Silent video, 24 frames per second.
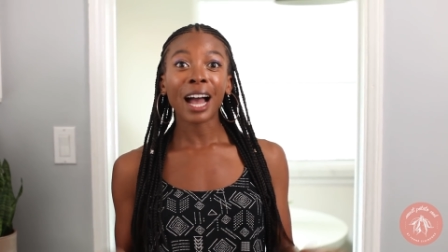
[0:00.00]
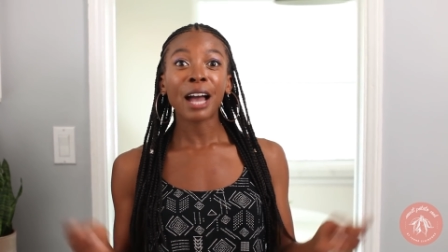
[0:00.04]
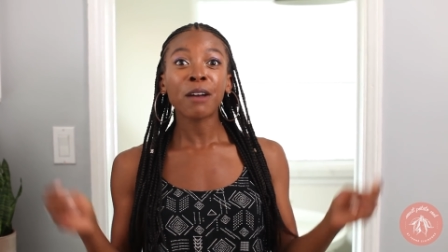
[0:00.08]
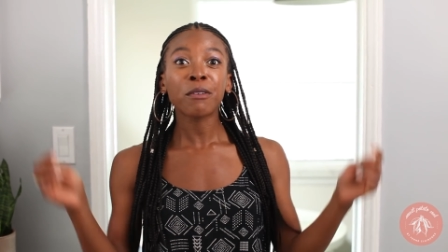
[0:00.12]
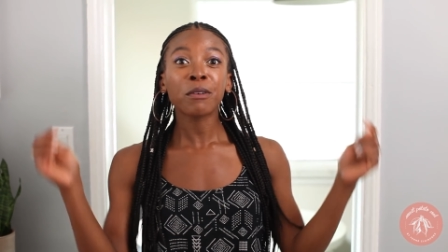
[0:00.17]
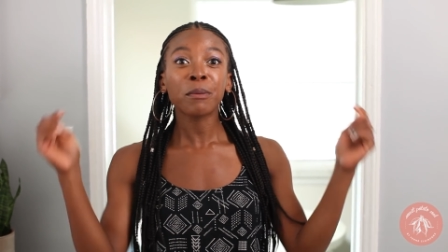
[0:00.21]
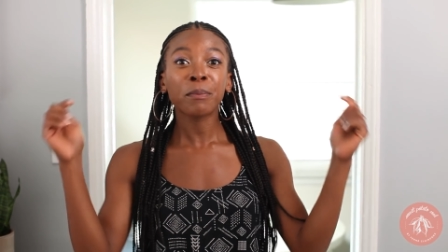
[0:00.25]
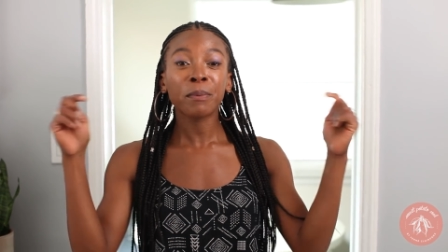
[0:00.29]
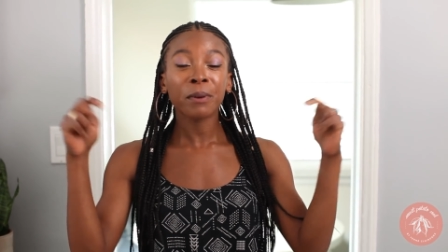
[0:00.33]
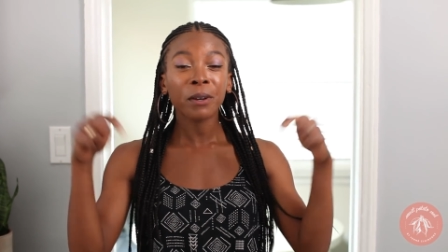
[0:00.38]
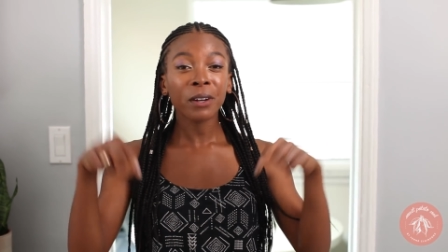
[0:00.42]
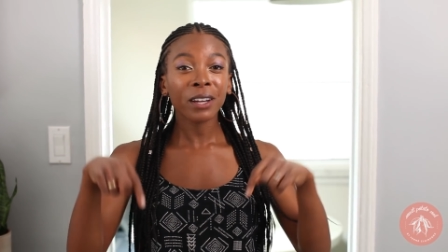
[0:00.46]
I
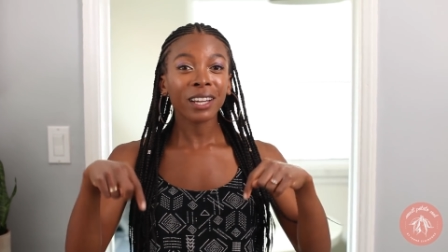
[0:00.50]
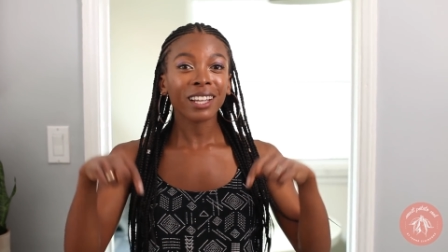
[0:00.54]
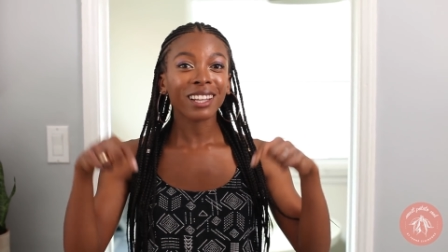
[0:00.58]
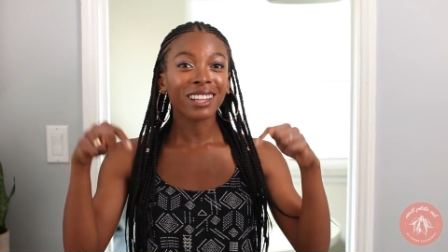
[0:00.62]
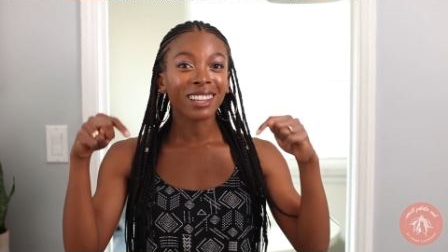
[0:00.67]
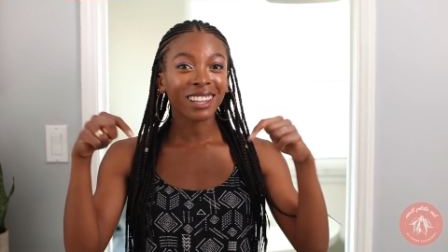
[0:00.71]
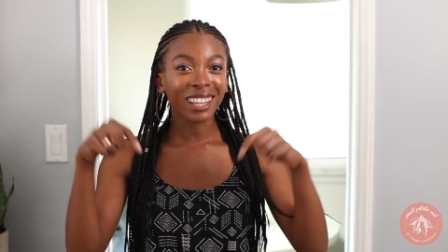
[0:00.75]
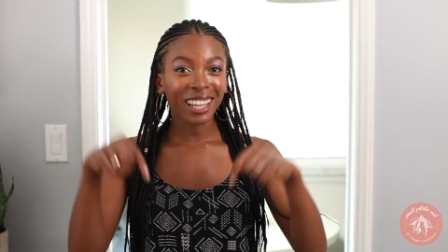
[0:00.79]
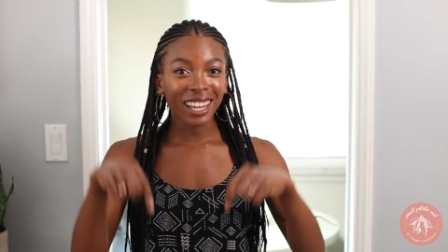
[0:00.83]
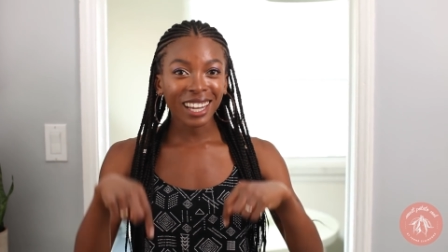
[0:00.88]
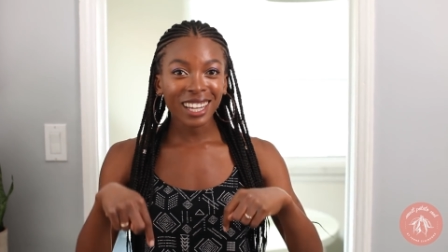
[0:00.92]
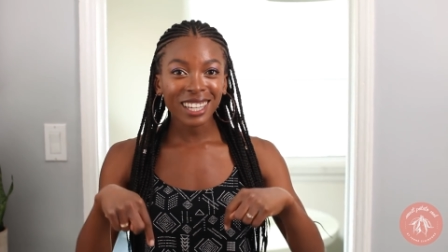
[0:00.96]
will put
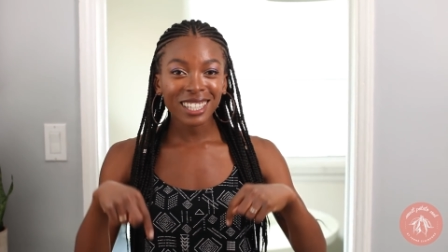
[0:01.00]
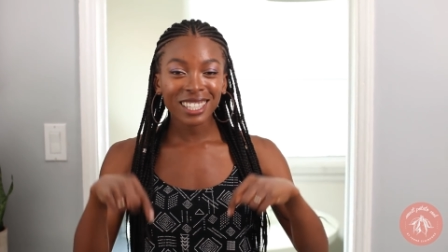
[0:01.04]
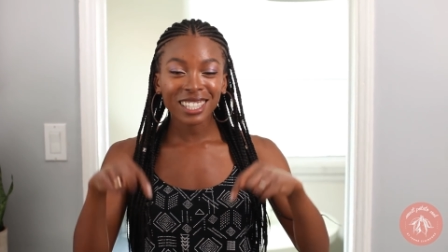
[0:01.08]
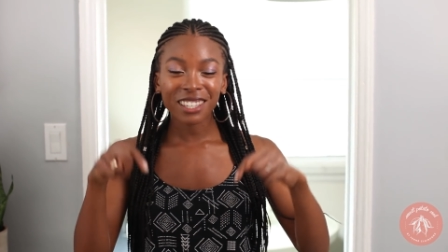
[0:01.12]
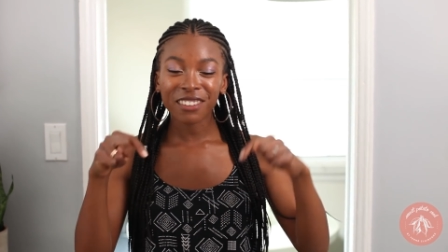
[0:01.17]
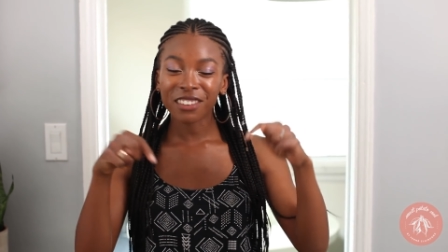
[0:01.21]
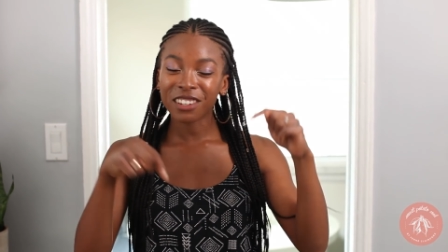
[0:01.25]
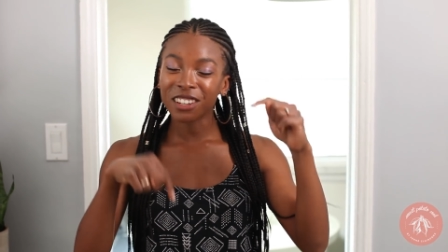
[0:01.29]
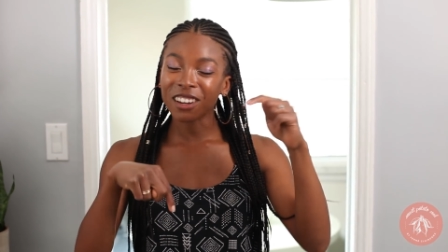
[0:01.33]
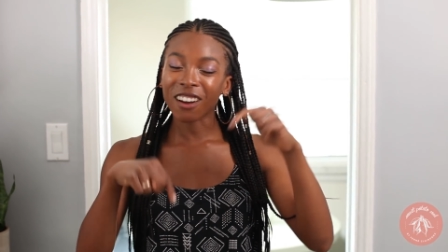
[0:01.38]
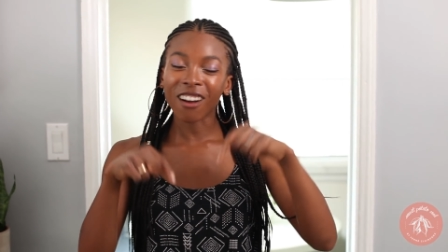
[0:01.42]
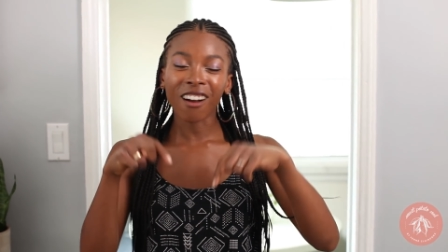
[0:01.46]

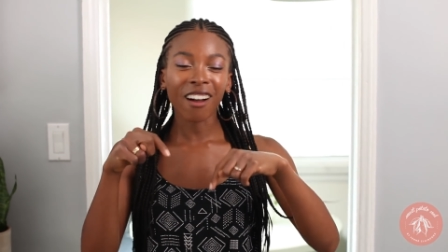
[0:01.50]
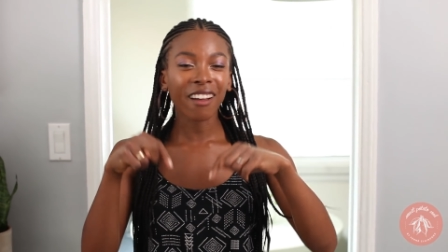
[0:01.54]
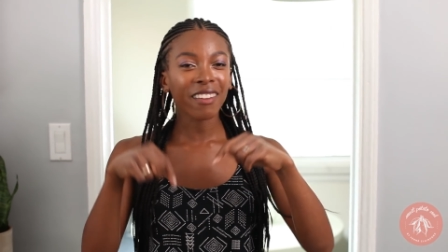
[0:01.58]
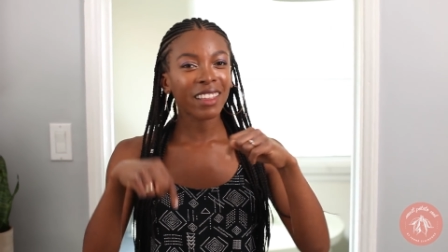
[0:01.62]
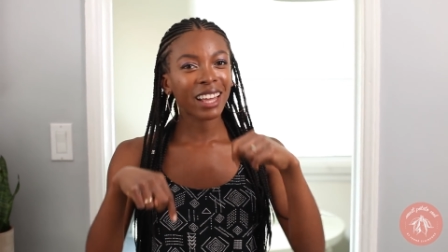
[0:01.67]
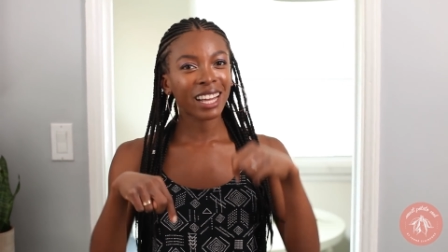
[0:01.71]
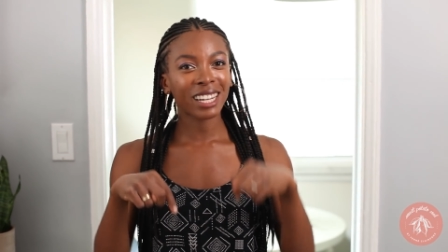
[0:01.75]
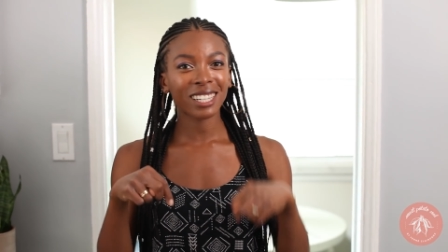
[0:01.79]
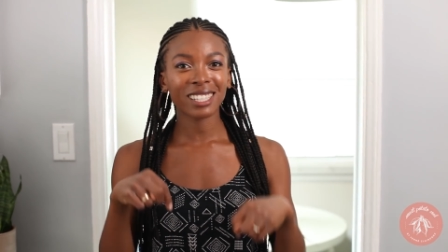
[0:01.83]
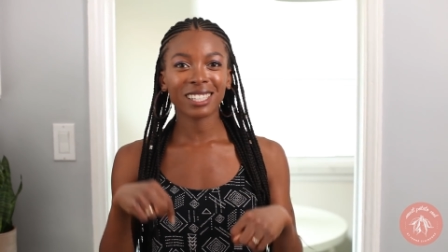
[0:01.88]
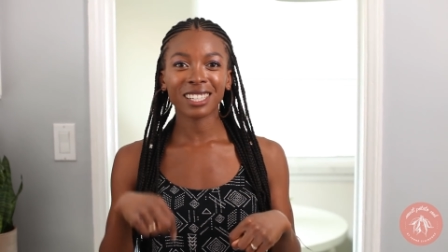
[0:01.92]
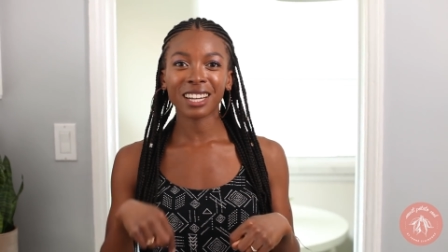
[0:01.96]
links to all
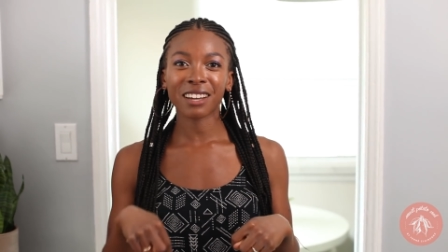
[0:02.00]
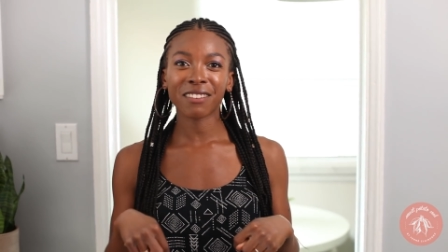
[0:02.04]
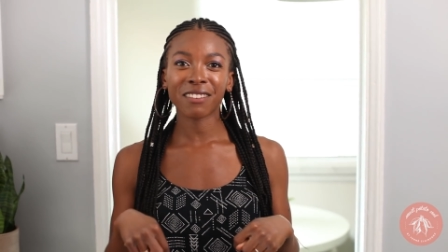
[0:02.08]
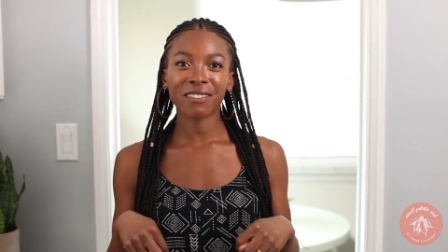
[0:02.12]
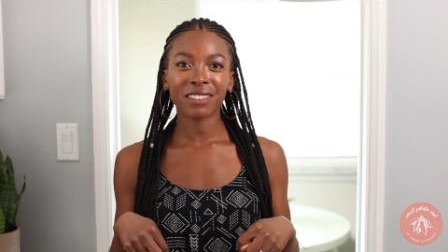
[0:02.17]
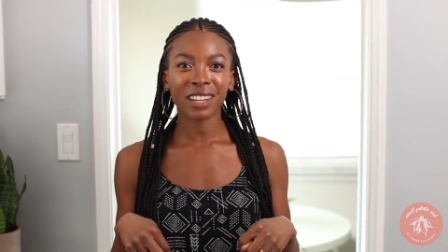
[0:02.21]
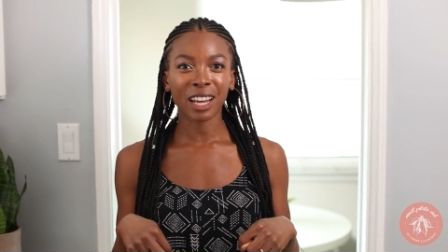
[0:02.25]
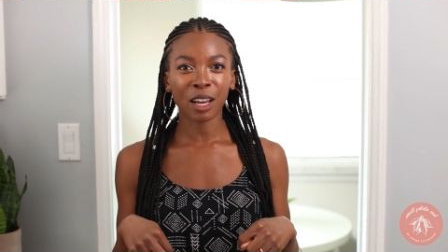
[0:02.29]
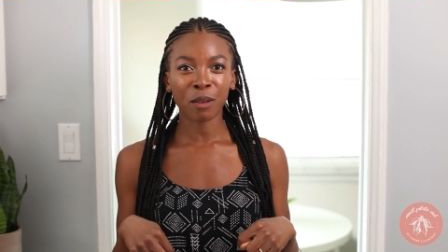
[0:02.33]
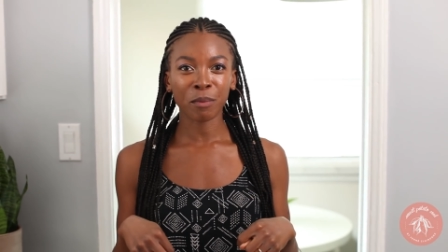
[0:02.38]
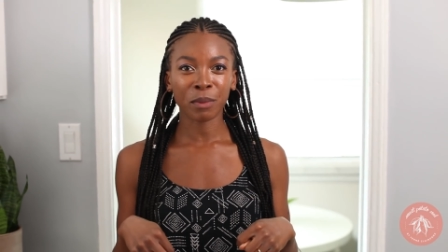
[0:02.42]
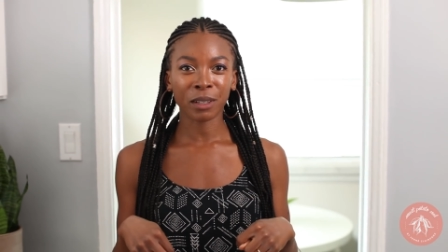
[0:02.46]
that stuff
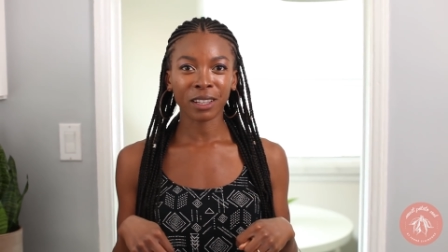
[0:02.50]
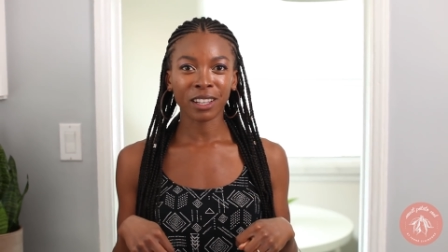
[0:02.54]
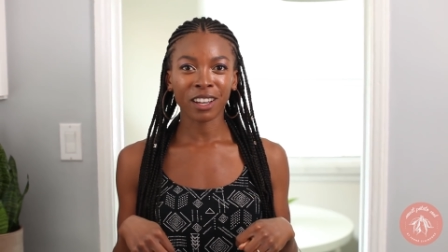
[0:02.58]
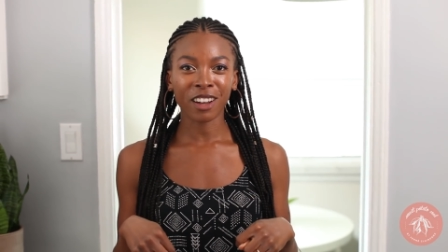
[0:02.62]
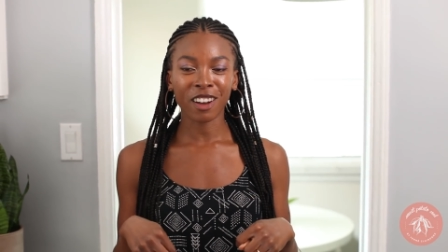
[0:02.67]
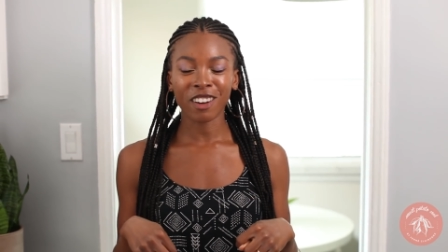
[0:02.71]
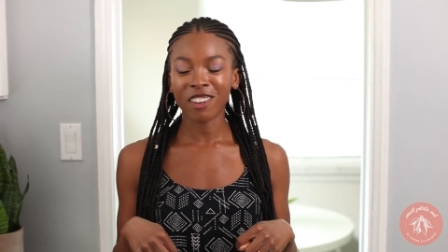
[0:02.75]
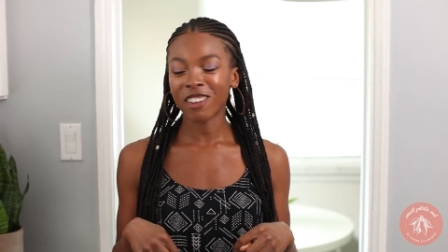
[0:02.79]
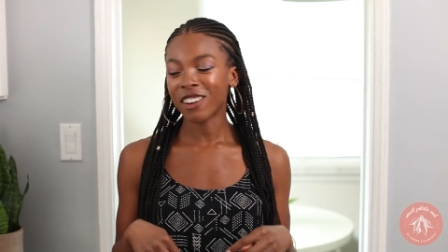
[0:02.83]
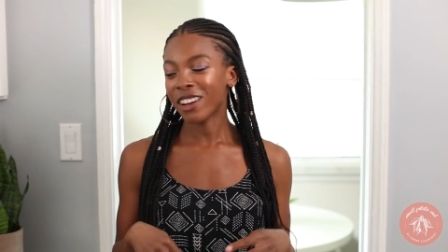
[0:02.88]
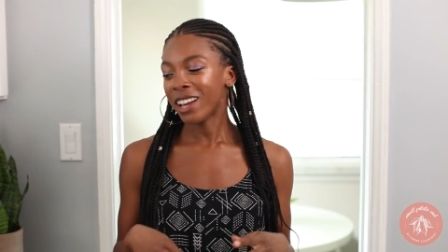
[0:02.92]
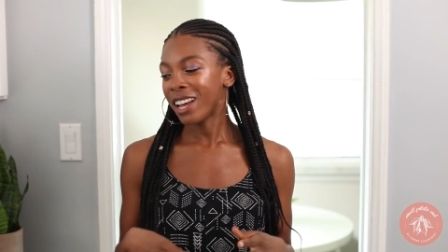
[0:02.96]
down
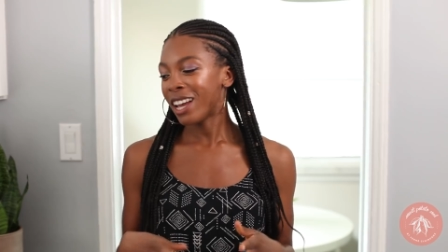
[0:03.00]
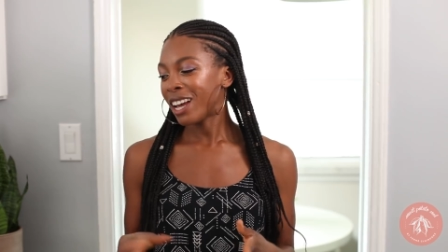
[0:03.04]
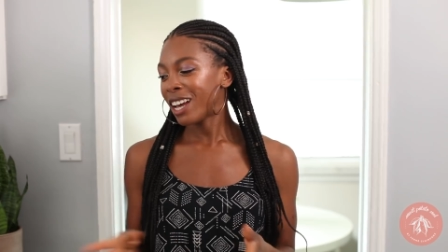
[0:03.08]
below.